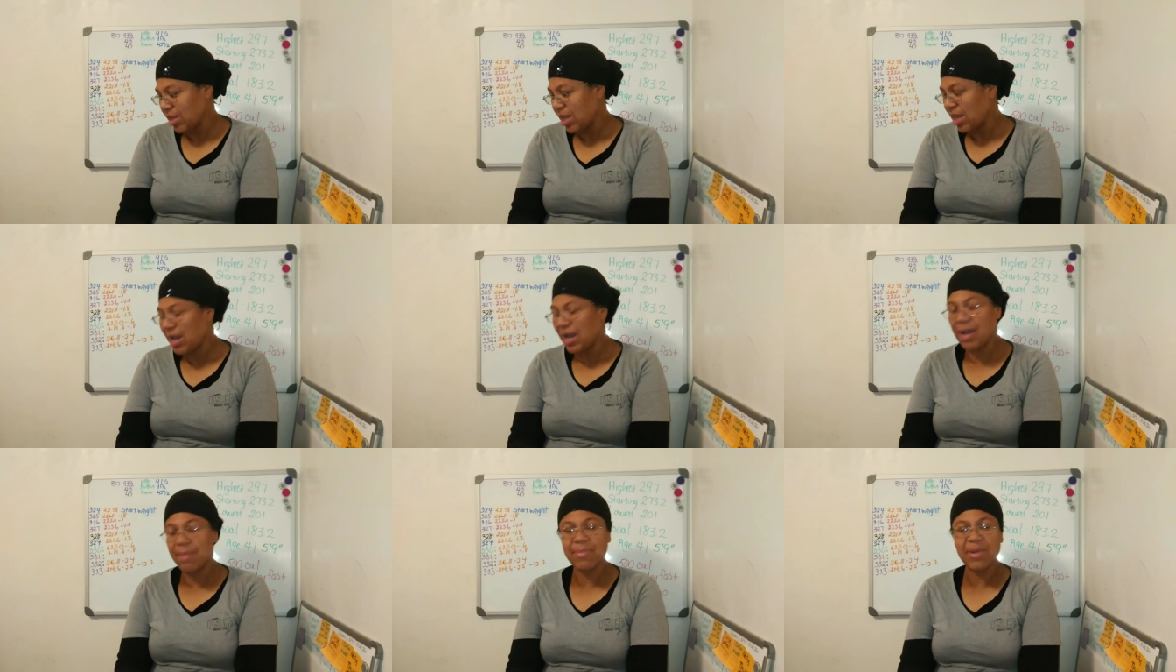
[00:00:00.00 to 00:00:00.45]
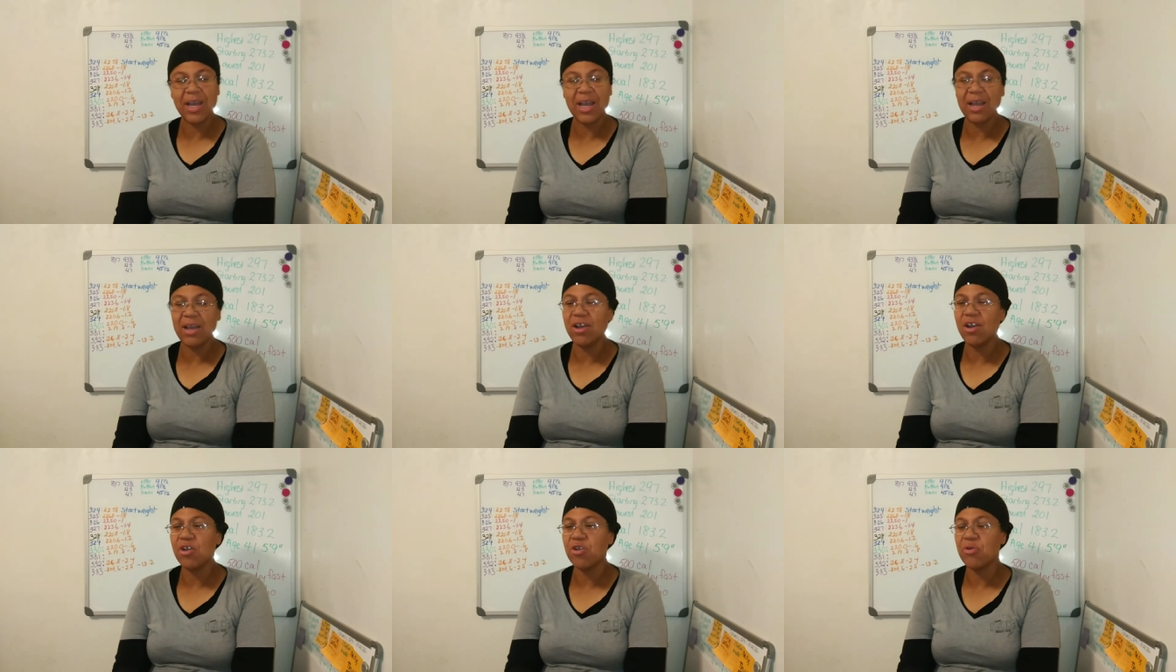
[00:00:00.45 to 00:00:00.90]
I'm not
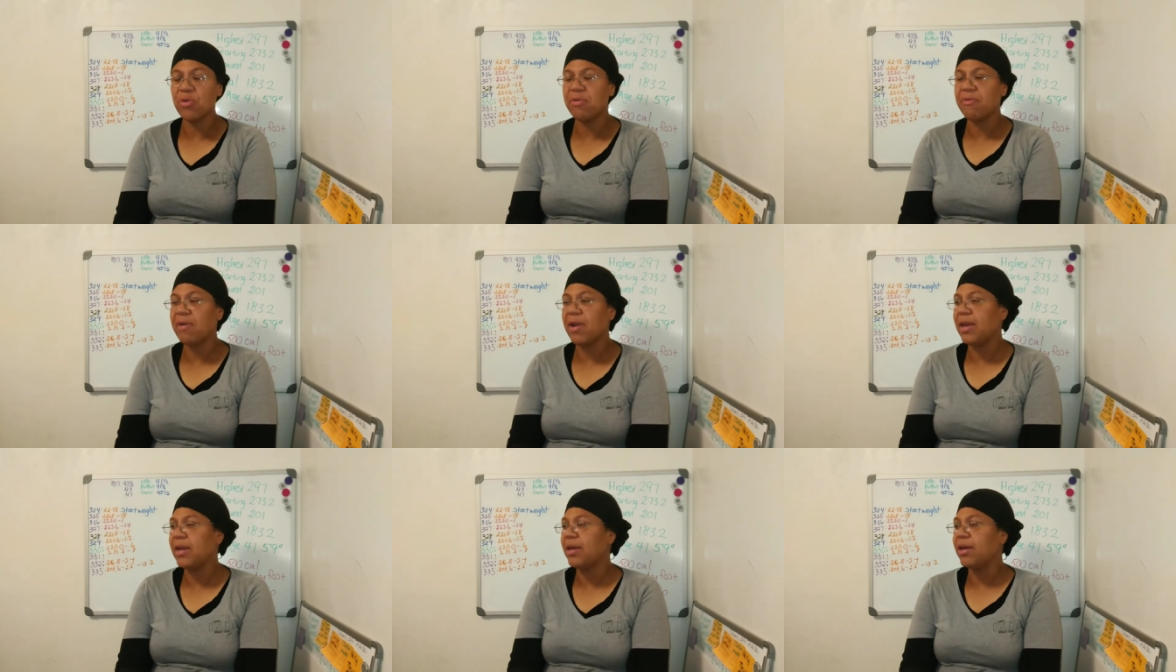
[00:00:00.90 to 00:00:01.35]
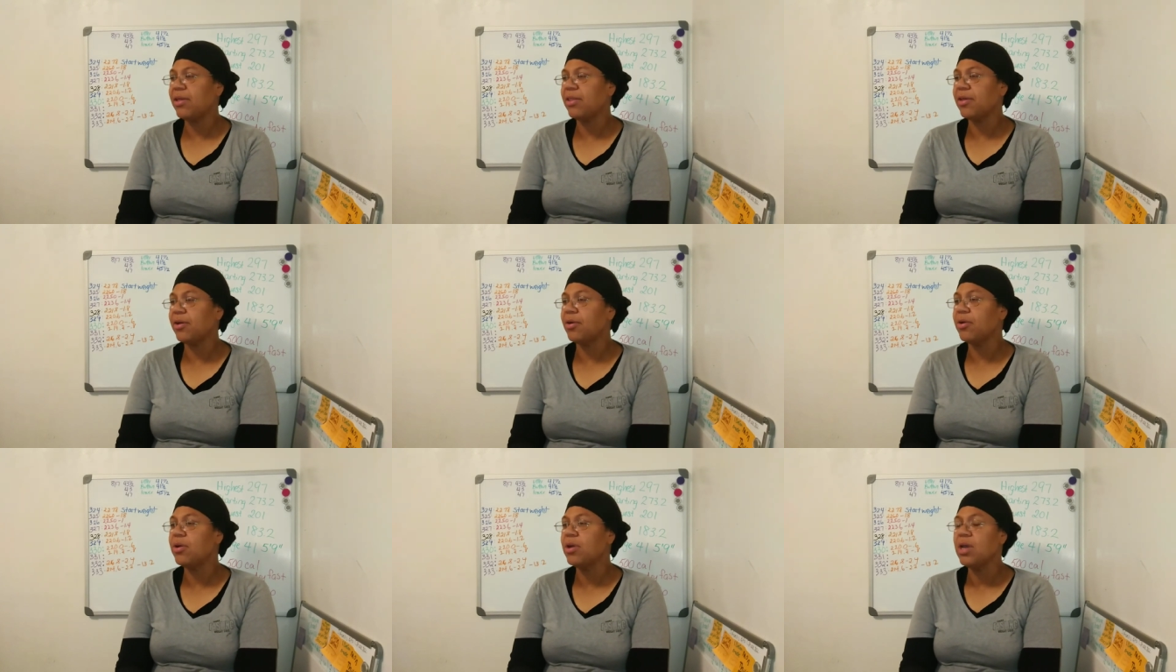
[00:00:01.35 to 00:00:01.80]
hungry right now
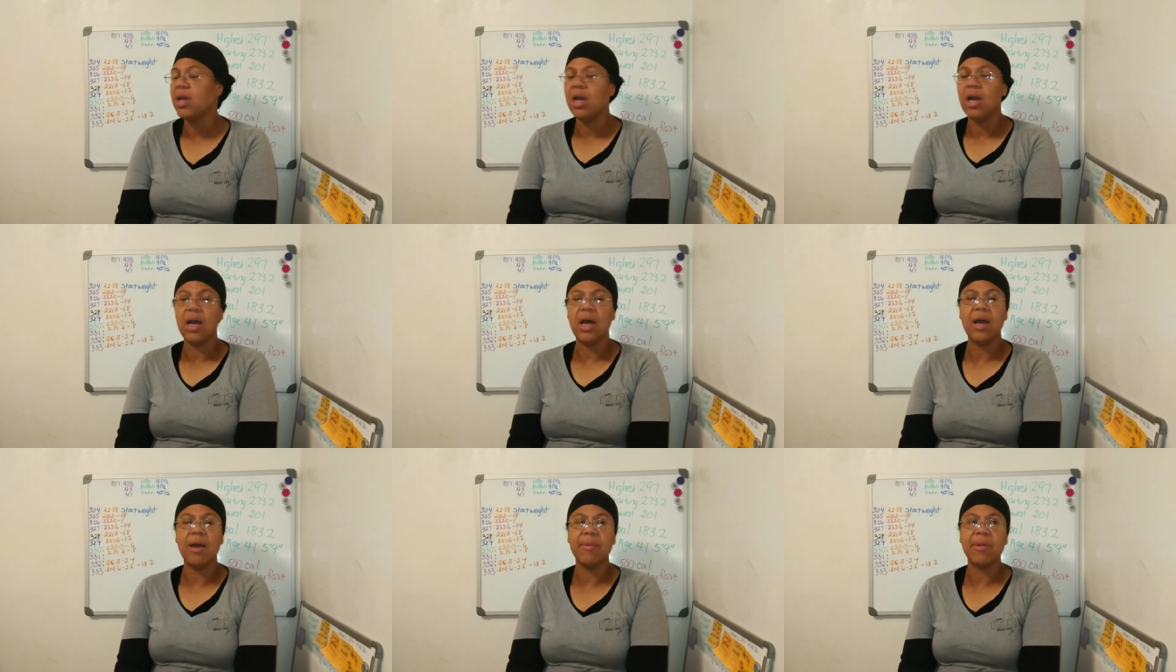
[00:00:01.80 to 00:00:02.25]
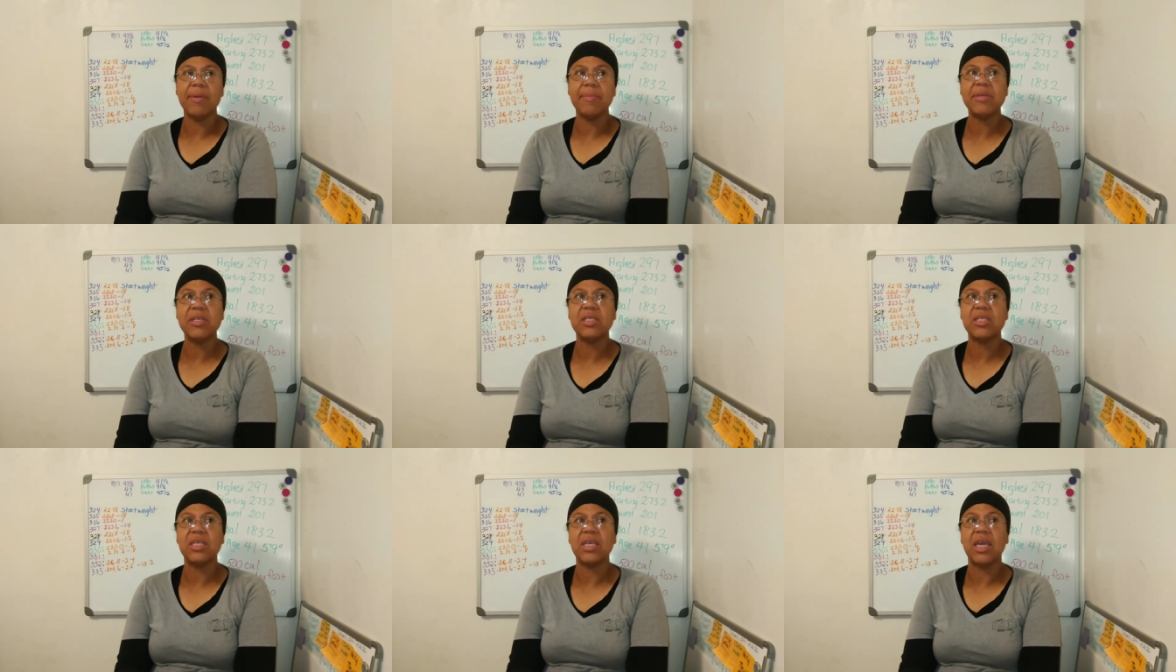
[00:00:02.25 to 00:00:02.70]
though. Um, let
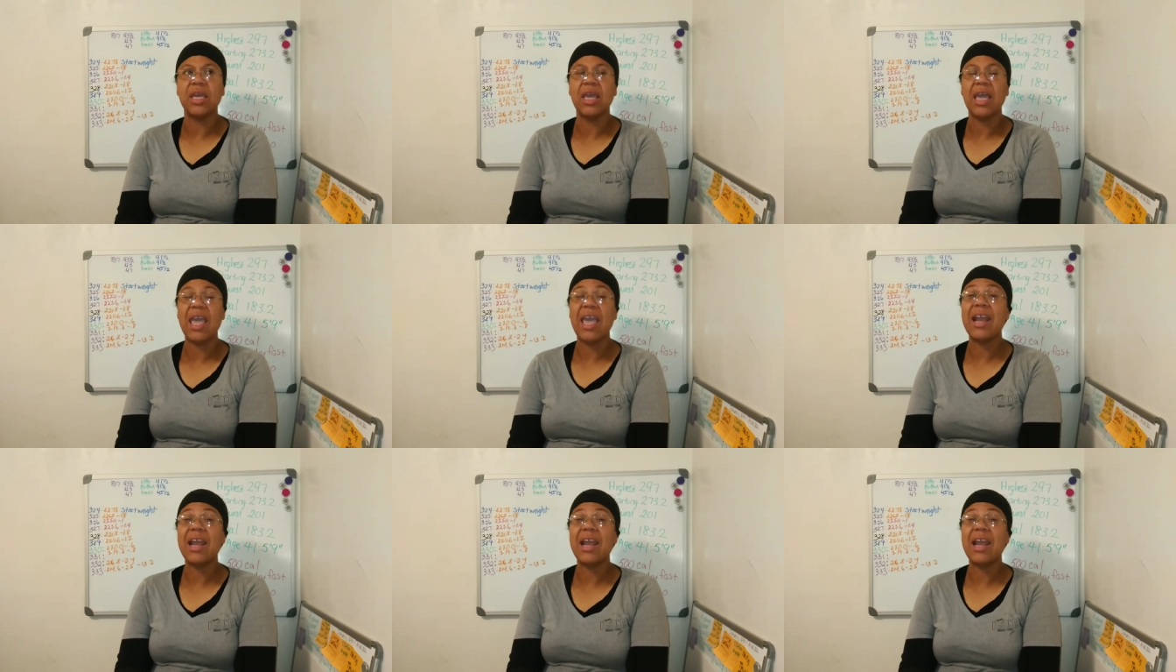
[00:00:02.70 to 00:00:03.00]
me see.